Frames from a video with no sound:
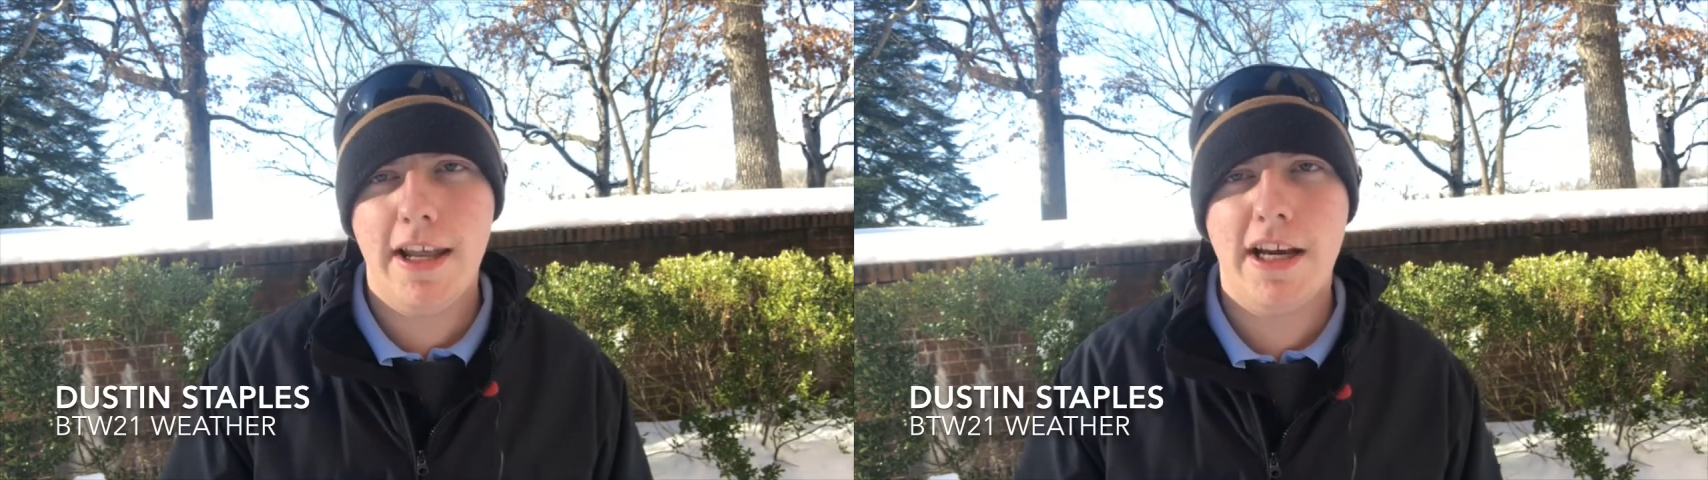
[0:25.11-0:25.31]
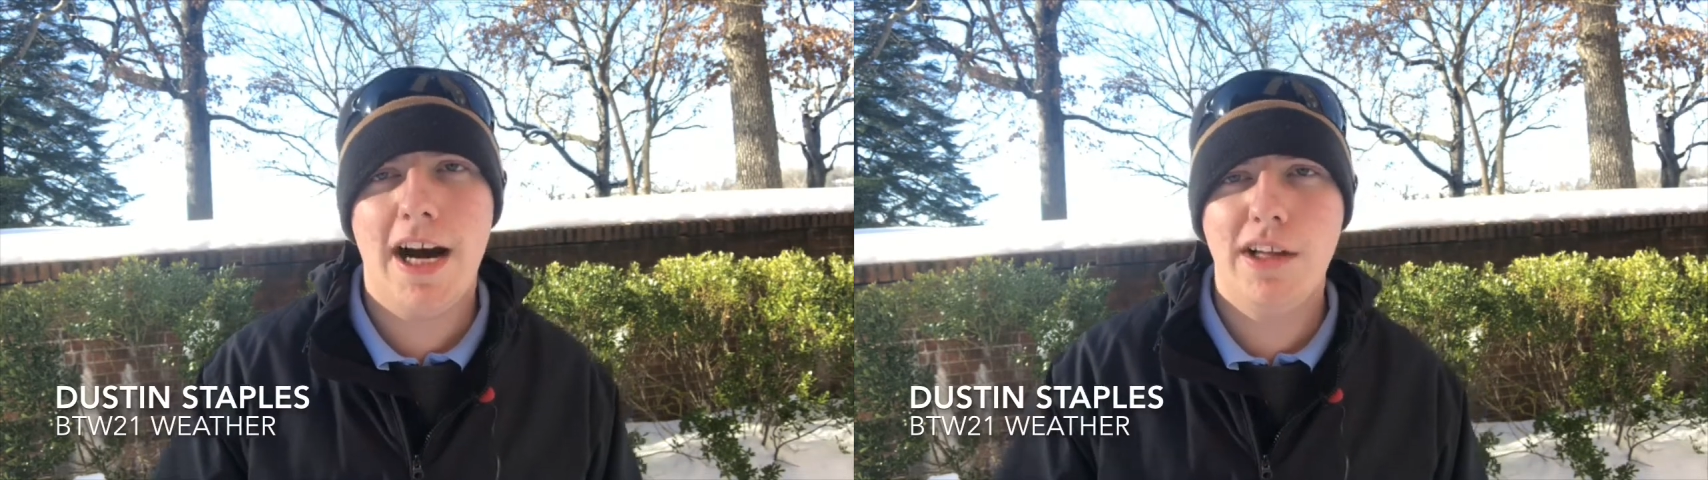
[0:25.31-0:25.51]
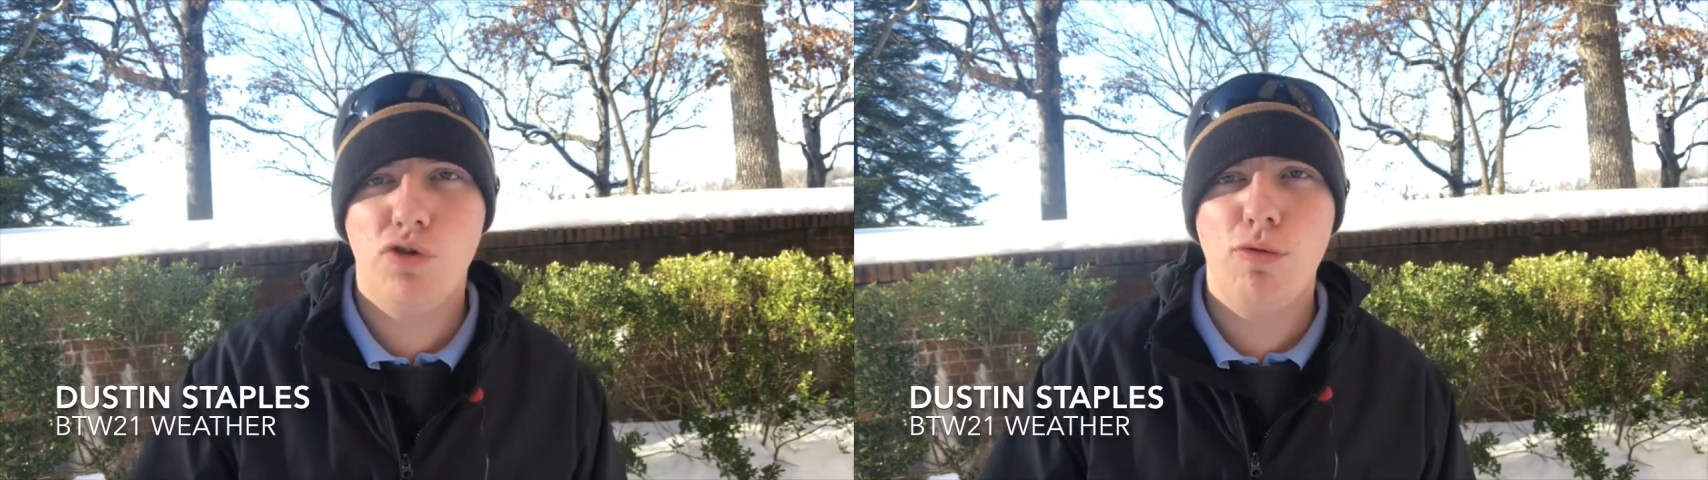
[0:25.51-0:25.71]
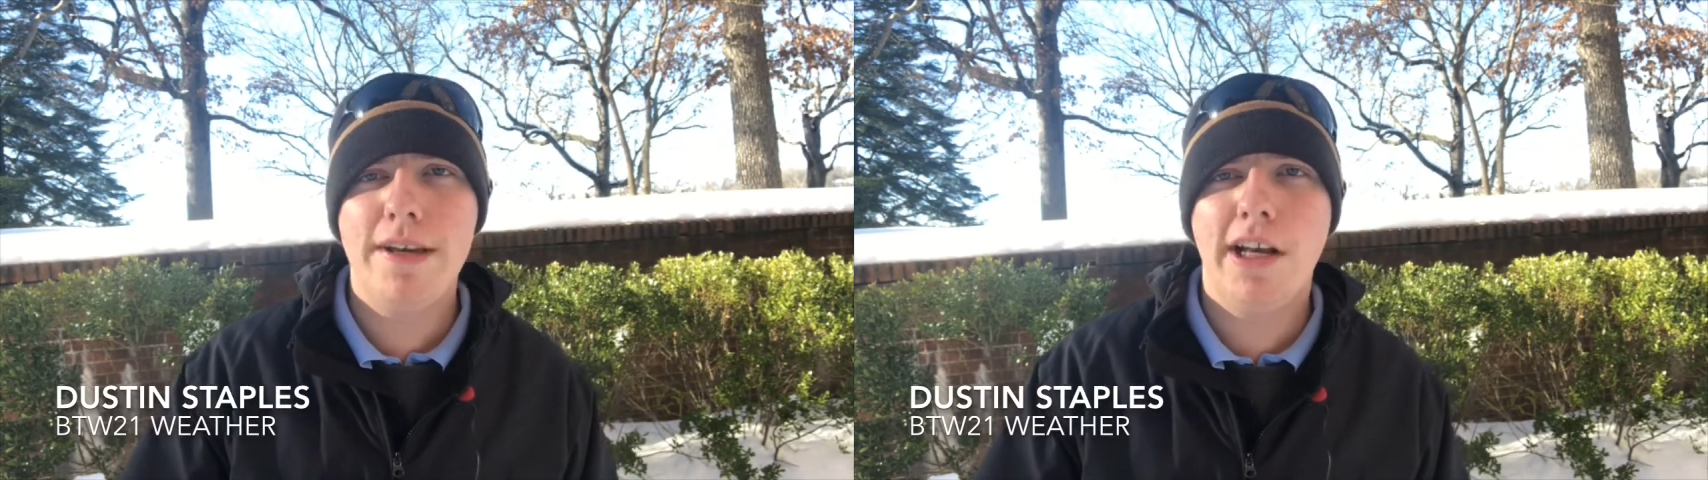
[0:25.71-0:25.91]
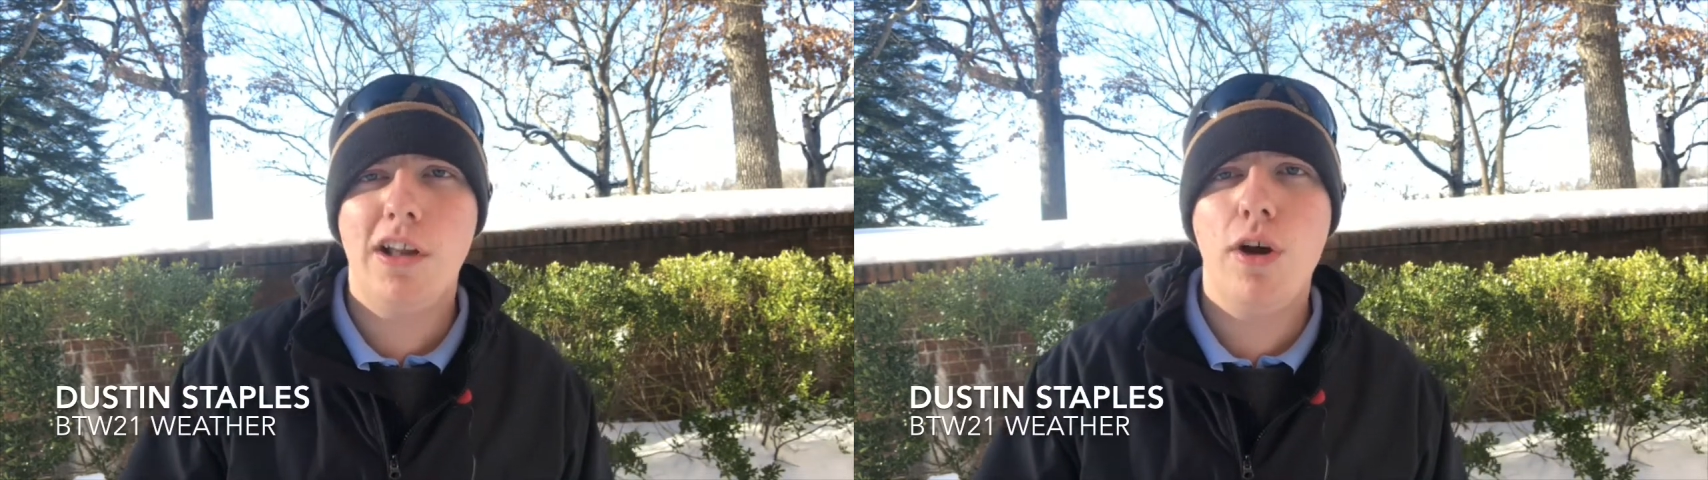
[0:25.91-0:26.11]
College will be
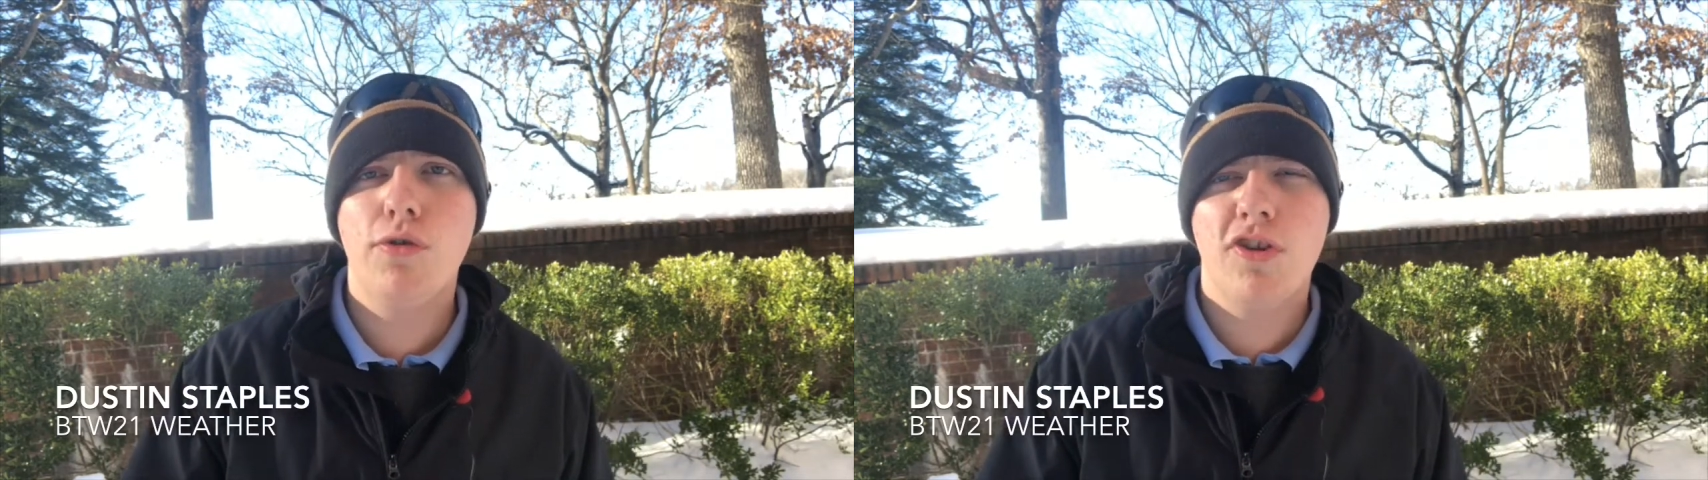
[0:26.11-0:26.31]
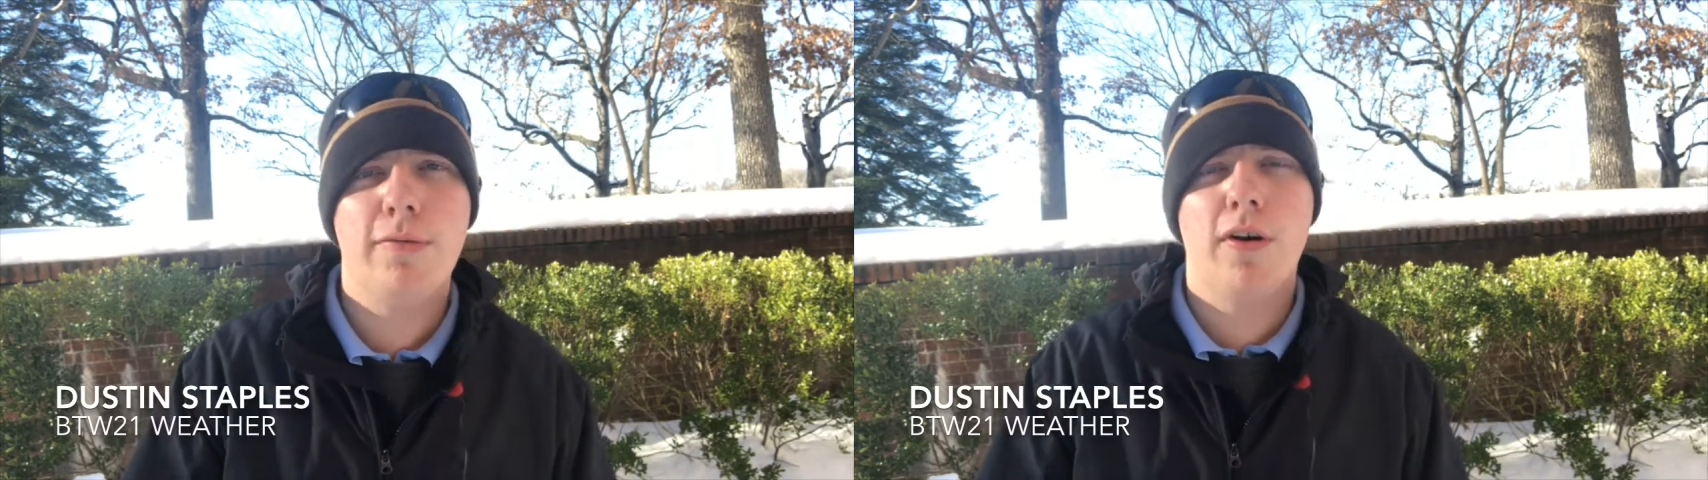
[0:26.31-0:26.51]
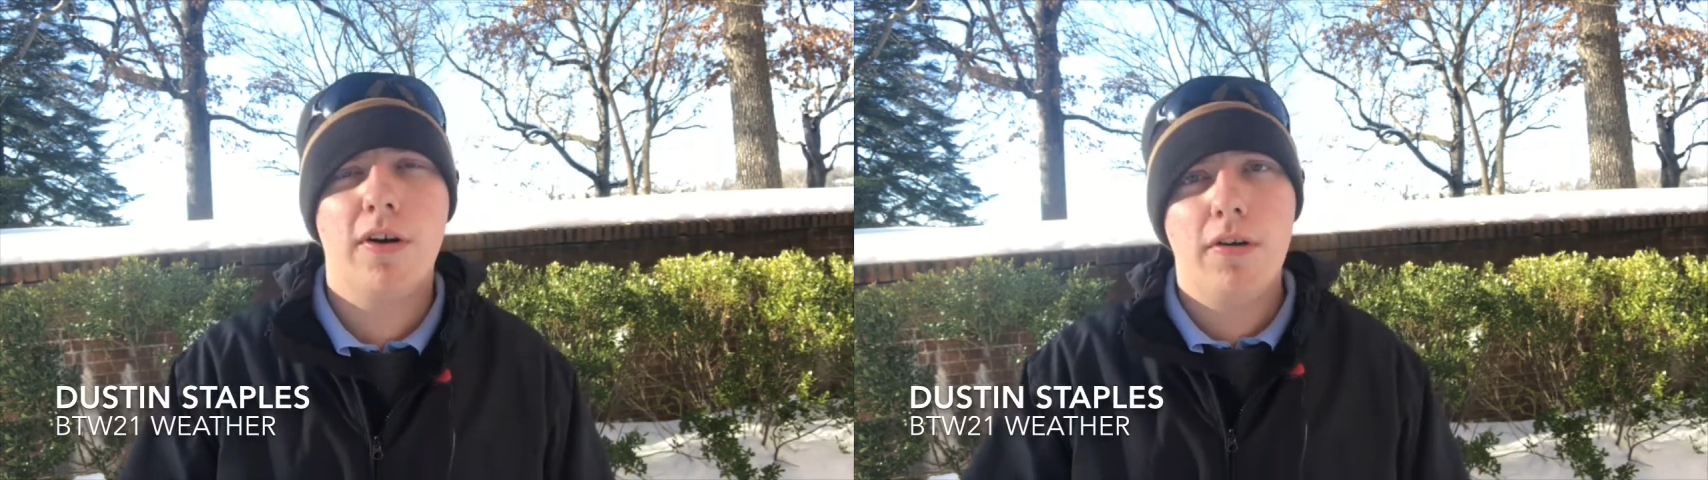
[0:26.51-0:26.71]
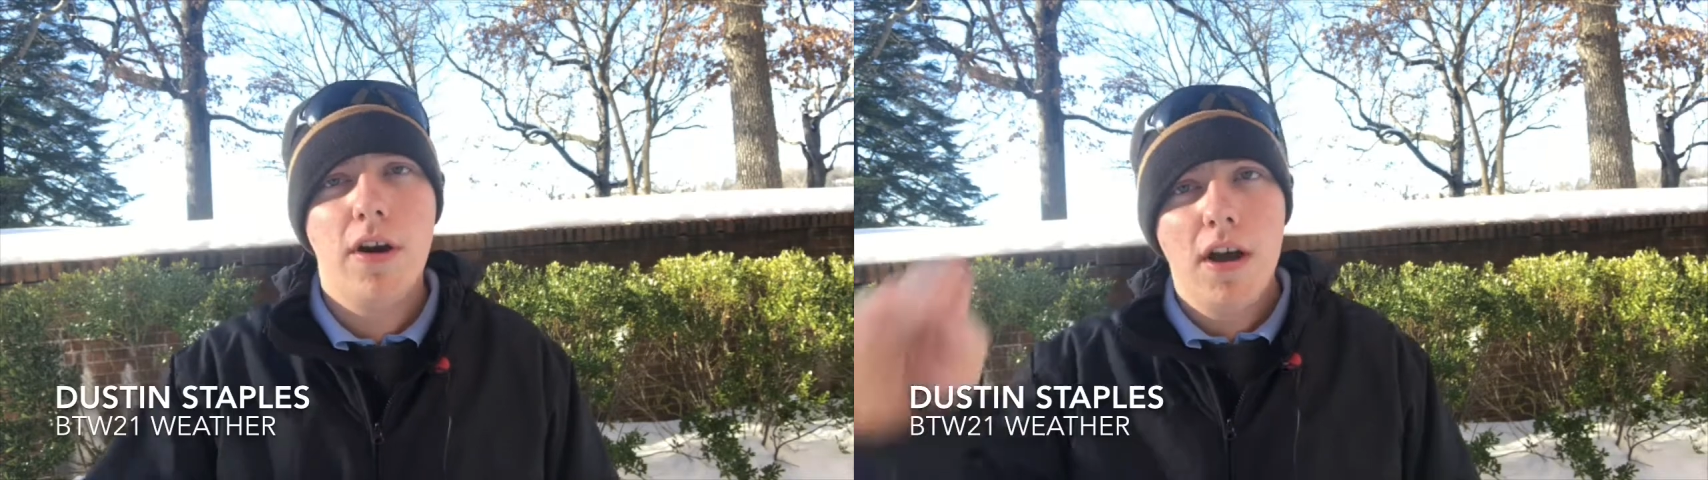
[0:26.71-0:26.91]
closed tomorrow